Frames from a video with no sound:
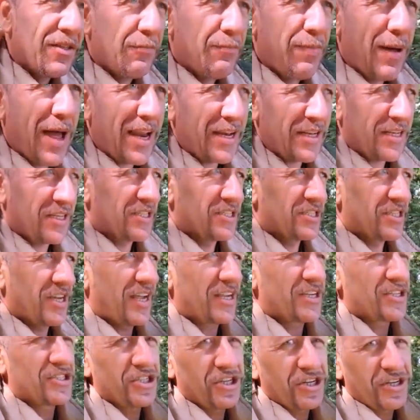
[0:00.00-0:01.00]
The pants
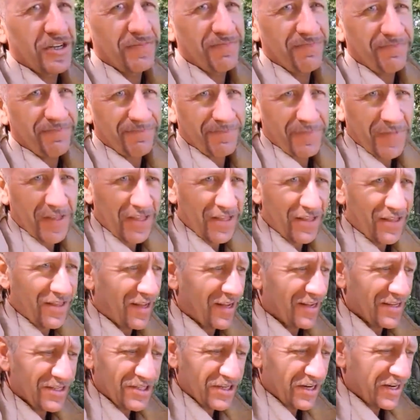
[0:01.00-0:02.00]
section,
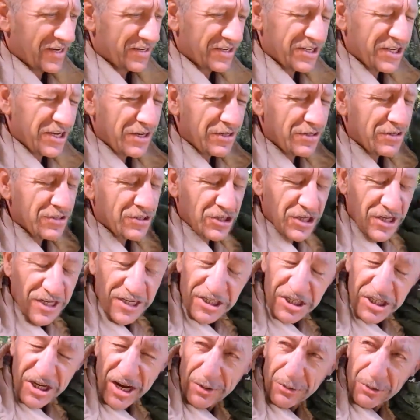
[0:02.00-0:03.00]
like I said,
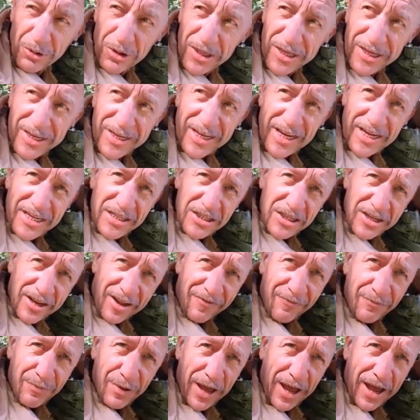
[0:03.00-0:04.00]
usually generally gets
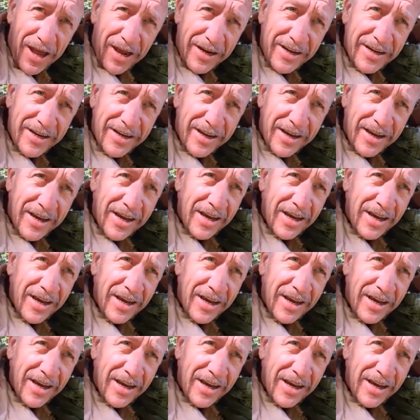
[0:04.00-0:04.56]
left behind.